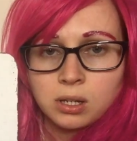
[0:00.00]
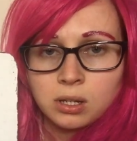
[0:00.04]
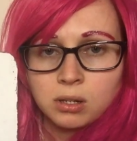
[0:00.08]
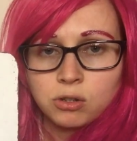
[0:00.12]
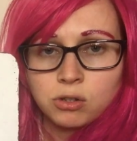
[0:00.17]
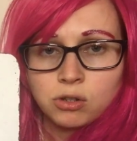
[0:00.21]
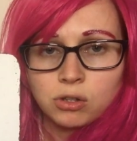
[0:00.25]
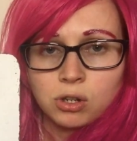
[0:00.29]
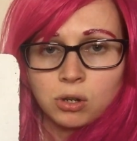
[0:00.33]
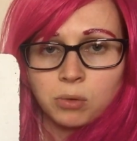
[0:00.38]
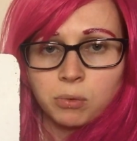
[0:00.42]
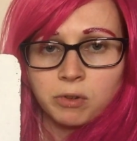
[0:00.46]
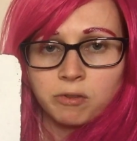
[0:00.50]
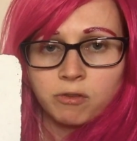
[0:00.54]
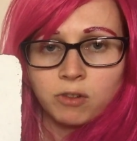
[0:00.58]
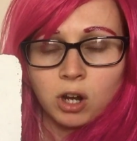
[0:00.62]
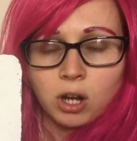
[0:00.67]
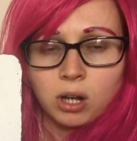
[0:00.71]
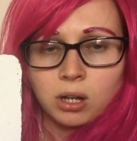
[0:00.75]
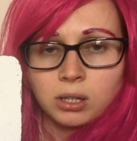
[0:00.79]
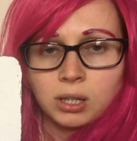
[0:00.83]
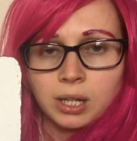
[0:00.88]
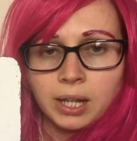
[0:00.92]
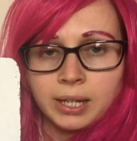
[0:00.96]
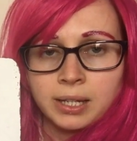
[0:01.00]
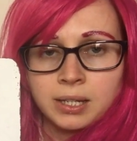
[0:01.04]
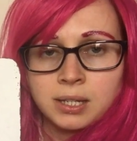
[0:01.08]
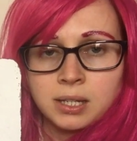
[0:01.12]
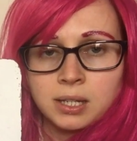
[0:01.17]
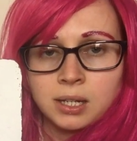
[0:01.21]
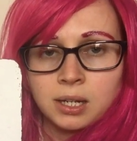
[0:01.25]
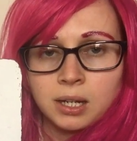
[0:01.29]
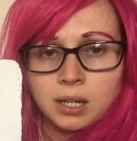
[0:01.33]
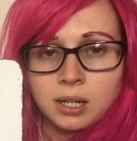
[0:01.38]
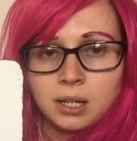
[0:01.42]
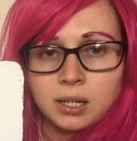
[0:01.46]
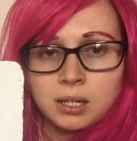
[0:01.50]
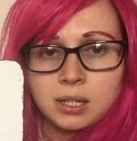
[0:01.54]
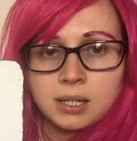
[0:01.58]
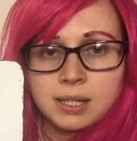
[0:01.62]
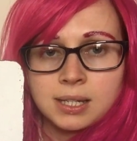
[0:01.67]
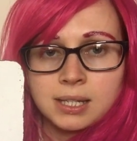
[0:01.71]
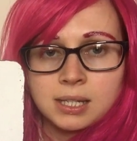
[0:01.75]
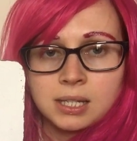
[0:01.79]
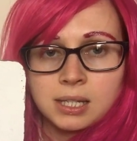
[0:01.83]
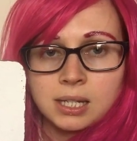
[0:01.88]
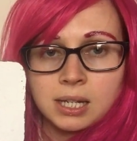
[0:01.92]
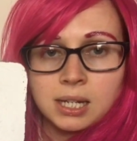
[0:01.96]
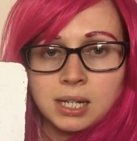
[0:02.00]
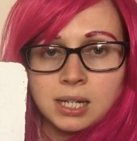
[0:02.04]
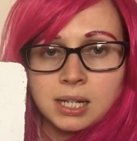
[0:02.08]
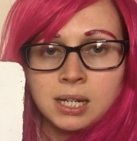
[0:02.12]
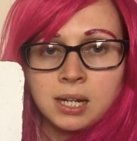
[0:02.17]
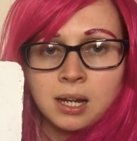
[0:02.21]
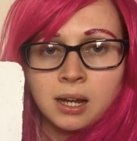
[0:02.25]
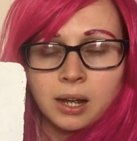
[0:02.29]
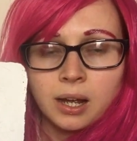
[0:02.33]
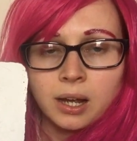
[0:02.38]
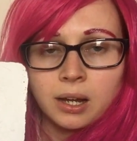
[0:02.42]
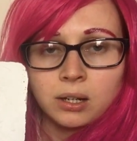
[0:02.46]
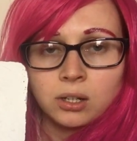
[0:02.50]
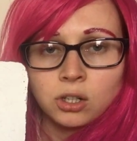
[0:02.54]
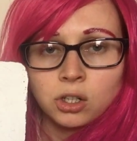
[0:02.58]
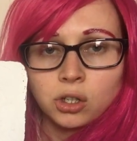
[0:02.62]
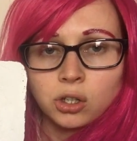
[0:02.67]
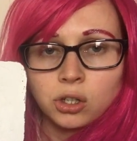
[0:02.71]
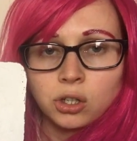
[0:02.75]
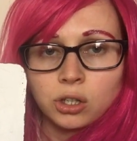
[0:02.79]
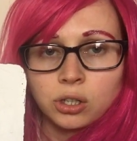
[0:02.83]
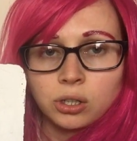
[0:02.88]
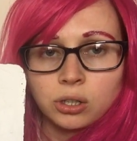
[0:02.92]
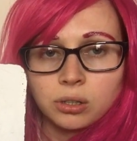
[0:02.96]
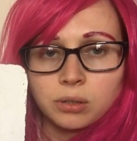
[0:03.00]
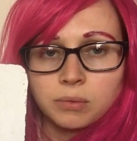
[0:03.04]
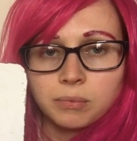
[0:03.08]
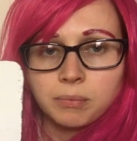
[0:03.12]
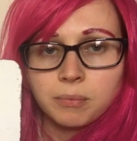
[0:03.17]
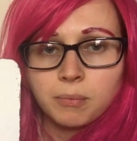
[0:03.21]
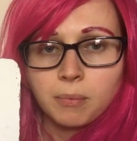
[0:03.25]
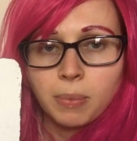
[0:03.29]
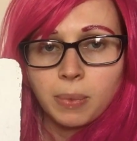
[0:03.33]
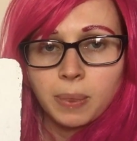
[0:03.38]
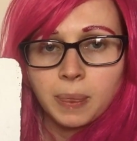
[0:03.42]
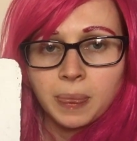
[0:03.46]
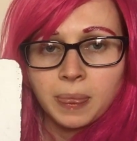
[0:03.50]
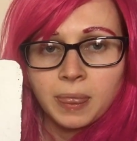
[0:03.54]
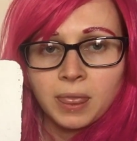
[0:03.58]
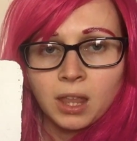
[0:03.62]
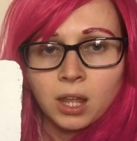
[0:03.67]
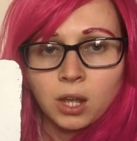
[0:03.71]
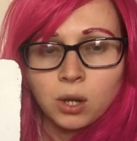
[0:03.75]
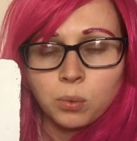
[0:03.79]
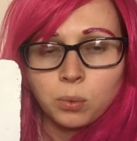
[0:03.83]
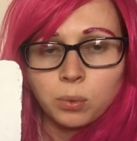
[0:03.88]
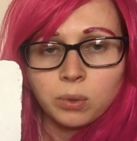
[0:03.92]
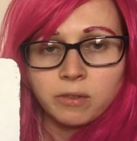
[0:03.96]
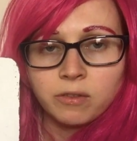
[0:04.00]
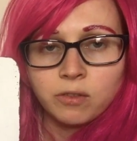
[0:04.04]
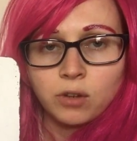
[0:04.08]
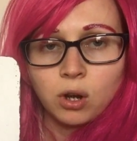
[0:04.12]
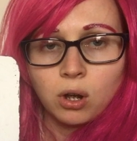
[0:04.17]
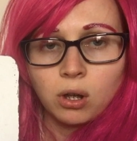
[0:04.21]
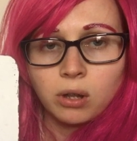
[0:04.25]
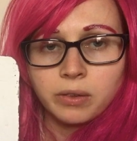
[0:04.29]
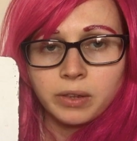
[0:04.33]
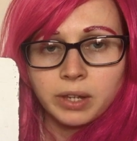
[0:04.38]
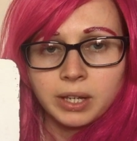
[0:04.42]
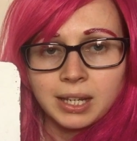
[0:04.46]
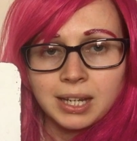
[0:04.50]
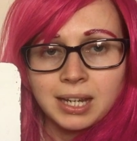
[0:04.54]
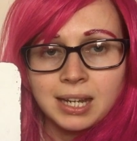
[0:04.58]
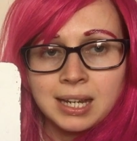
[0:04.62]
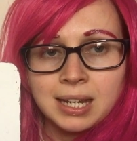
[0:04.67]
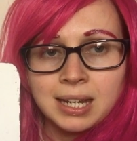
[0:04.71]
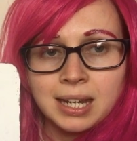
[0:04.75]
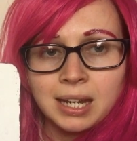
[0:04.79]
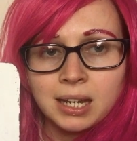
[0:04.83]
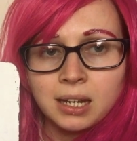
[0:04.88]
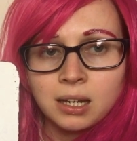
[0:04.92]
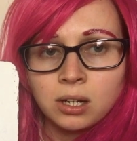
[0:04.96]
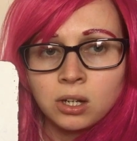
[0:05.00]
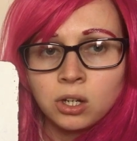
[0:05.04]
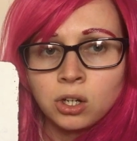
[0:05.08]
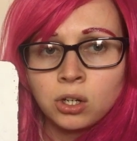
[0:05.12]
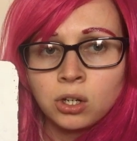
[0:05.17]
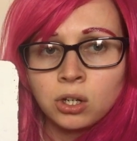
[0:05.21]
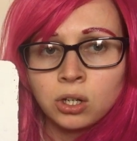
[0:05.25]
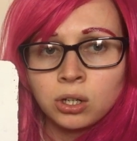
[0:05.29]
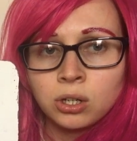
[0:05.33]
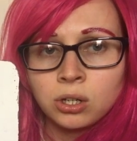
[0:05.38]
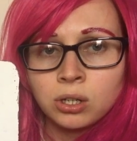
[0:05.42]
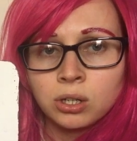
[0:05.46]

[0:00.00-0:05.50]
So we've got a letter C, a k. We've got the kicking k.